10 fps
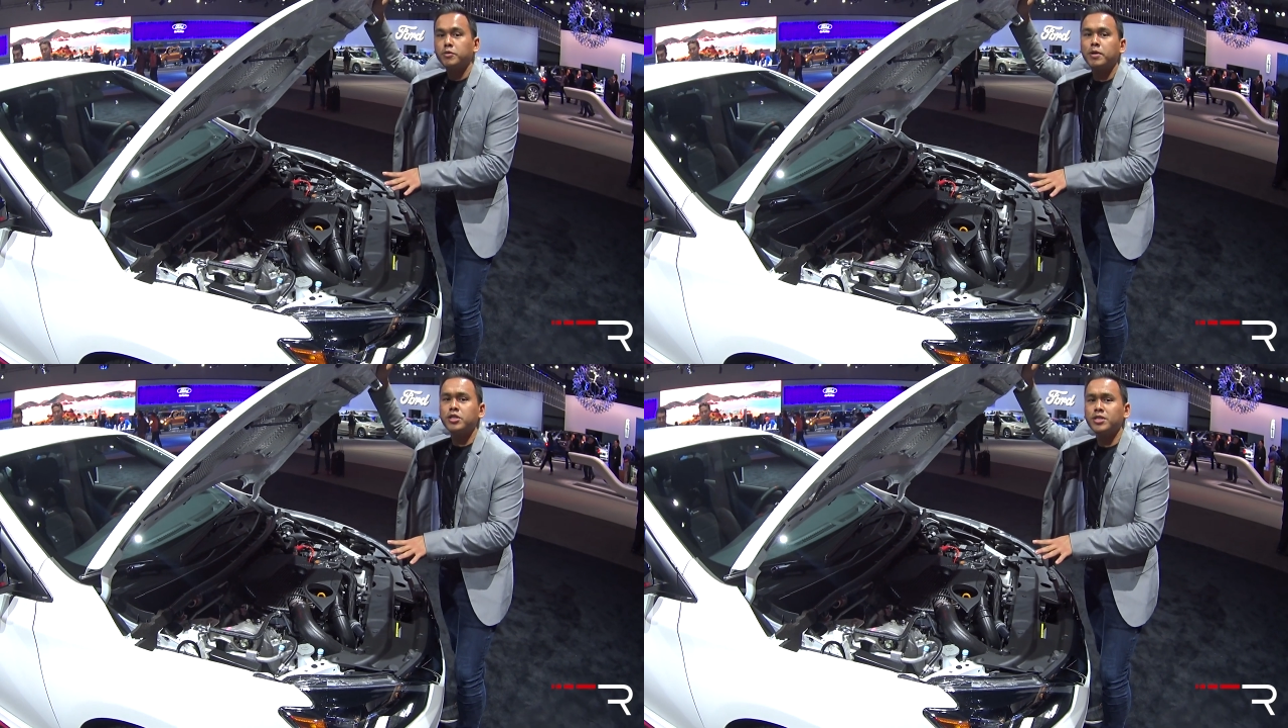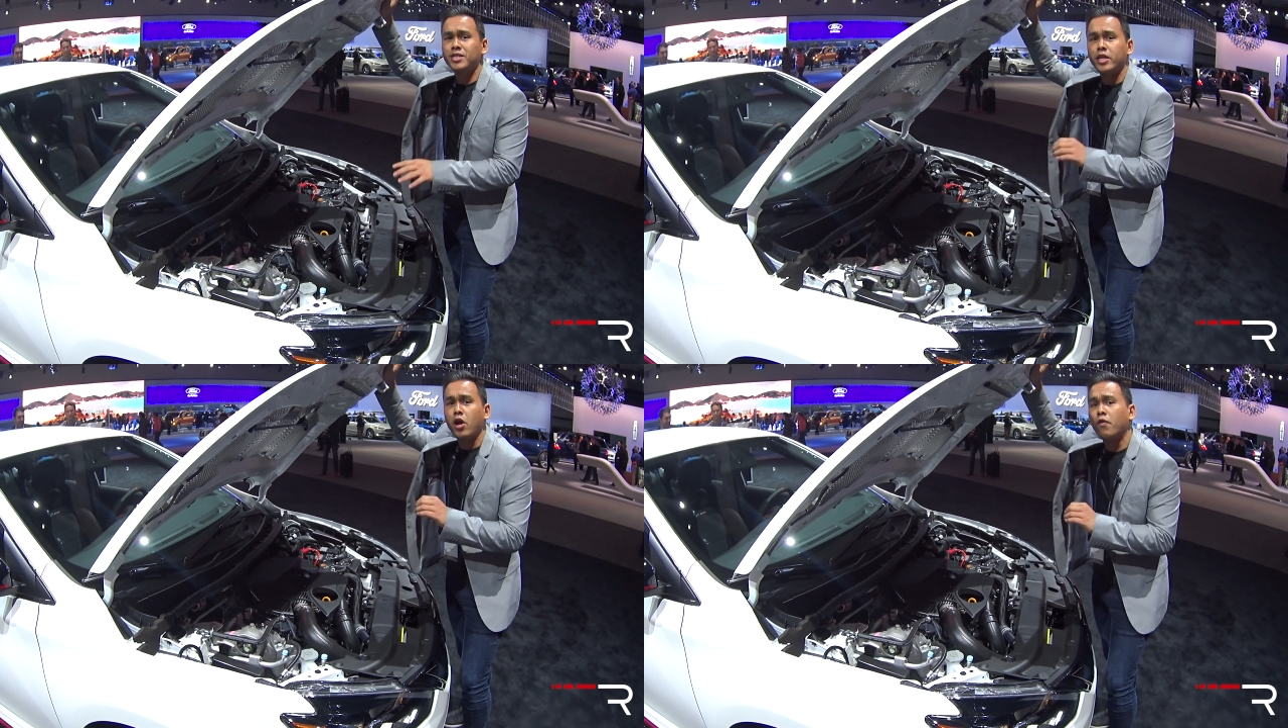especially
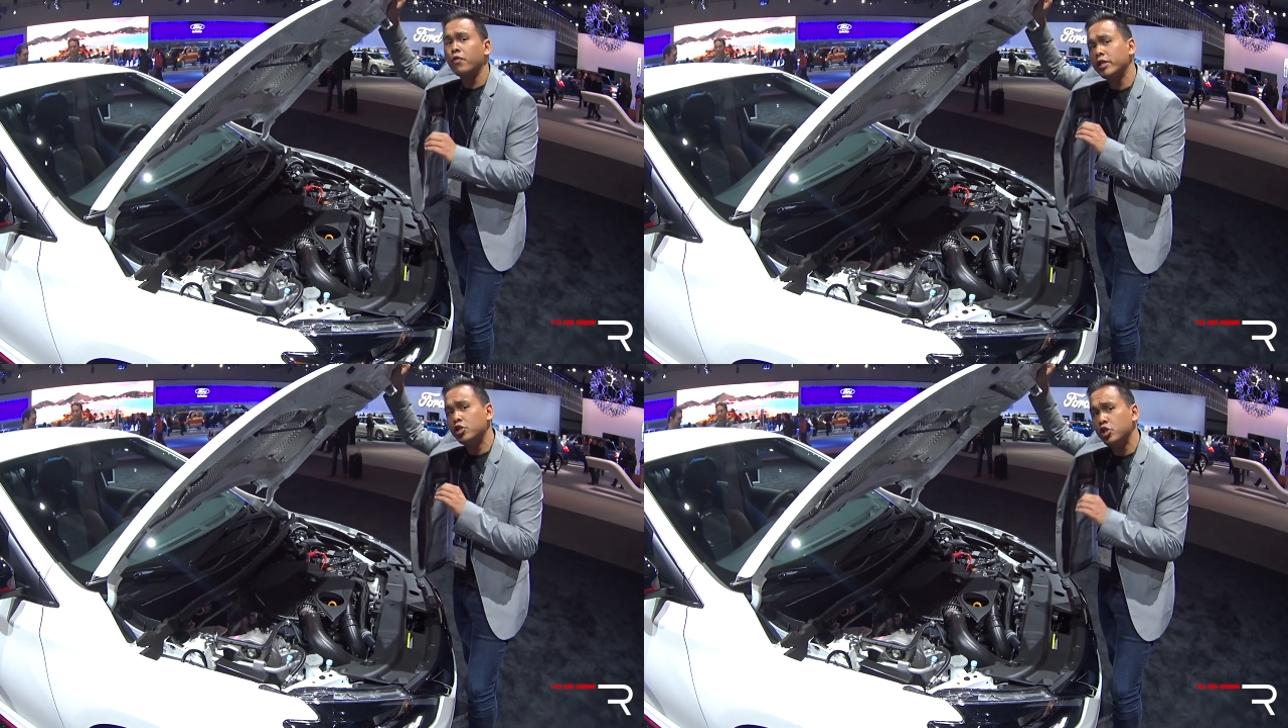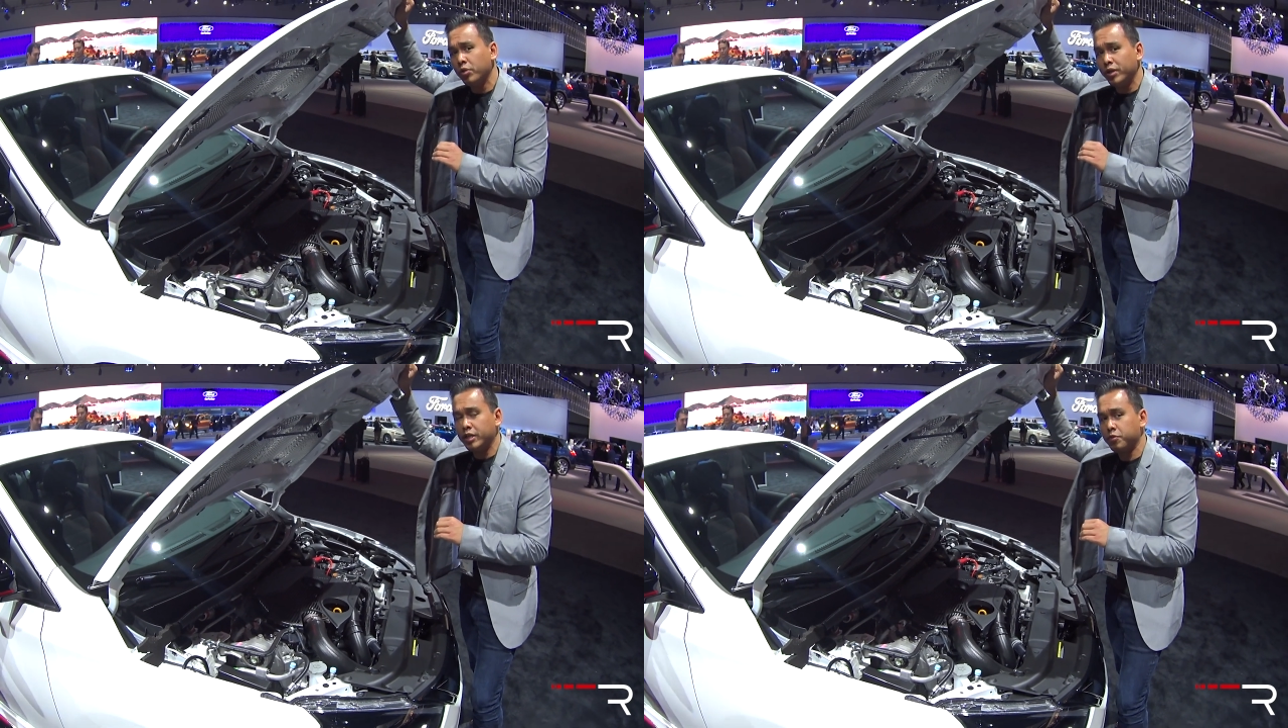since they offered a
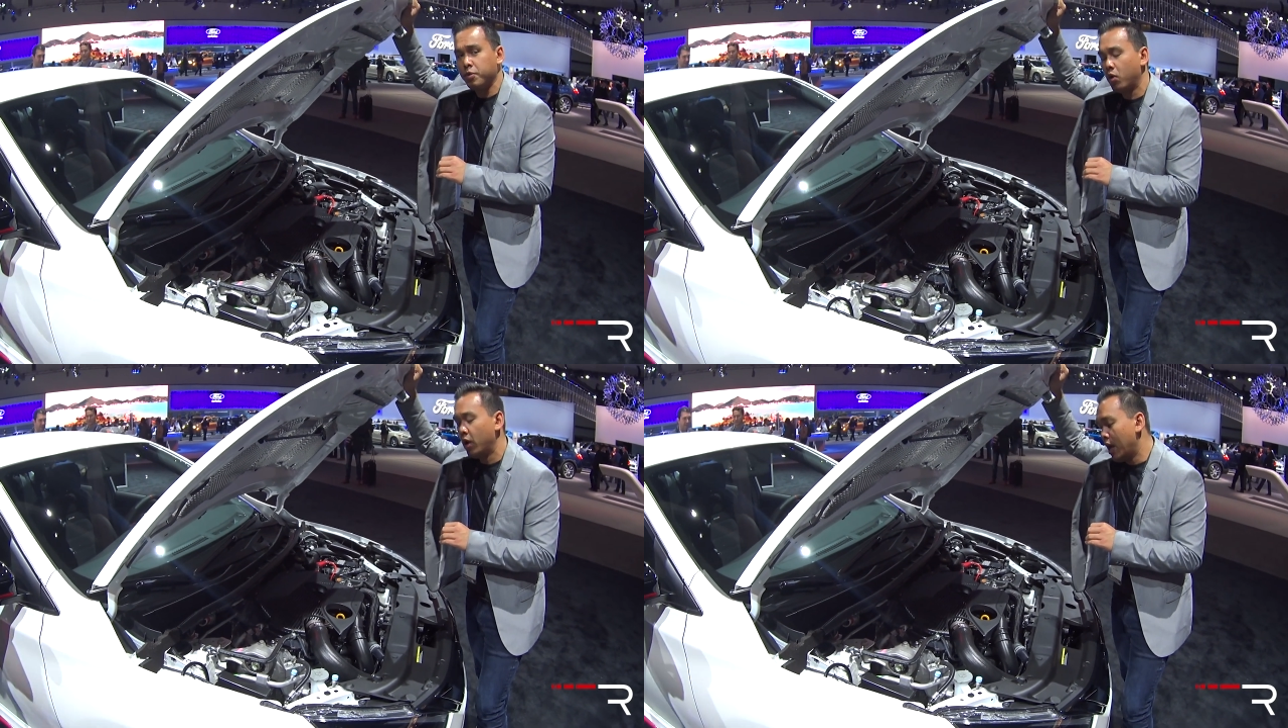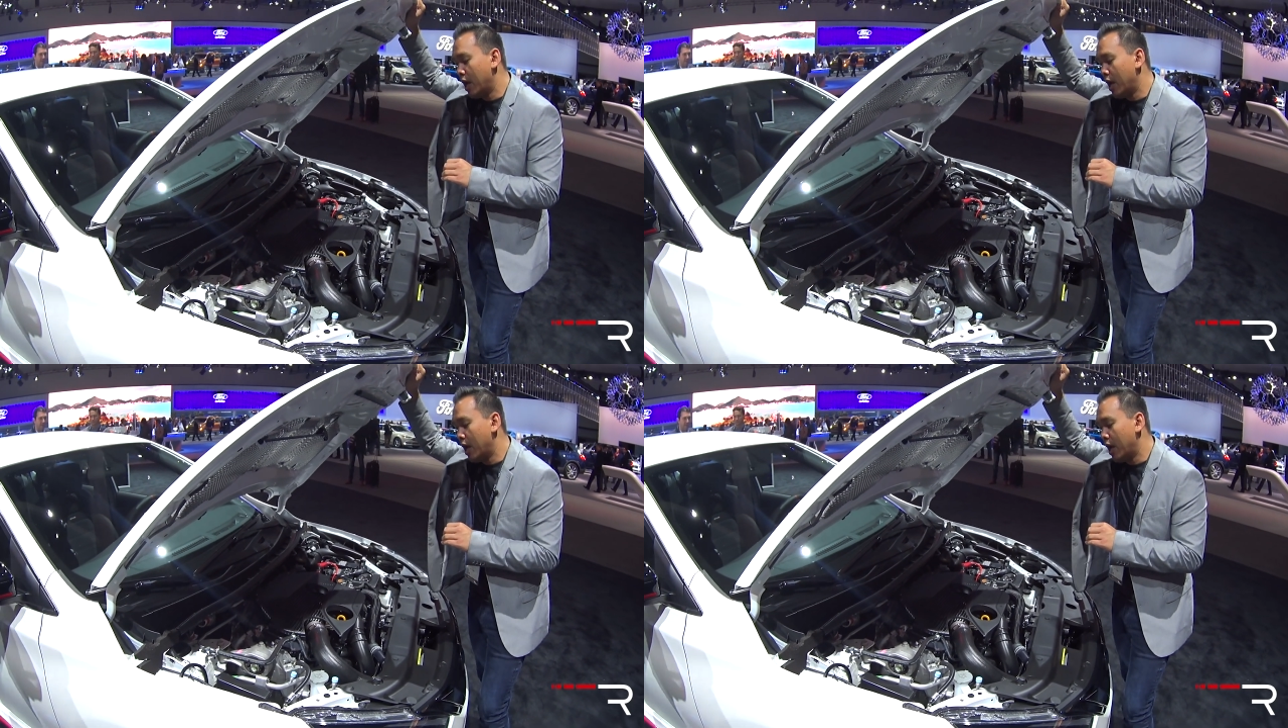Juke Nismo